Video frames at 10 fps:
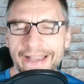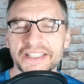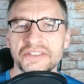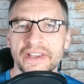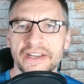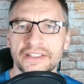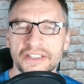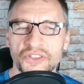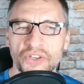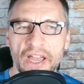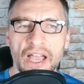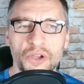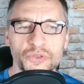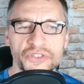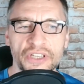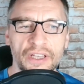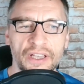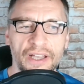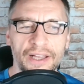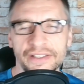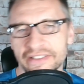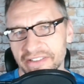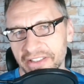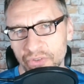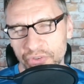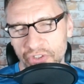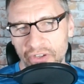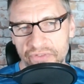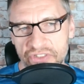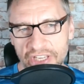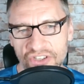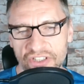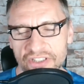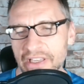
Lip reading: Activate it in your house, listening in on your conversations.